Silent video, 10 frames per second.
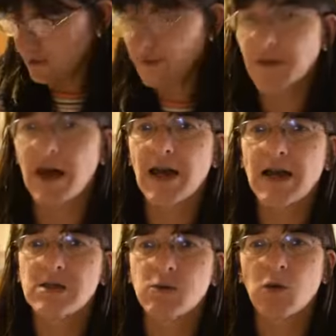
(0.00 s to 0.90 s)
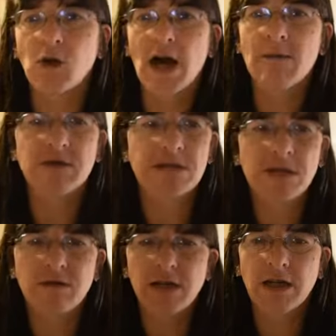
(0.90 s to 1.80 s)
of that is Warhammer
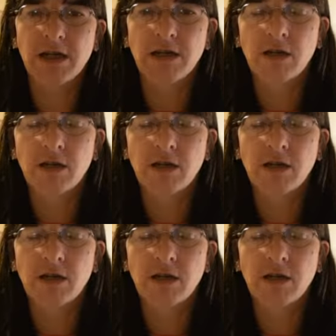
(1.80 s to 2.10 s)
TV.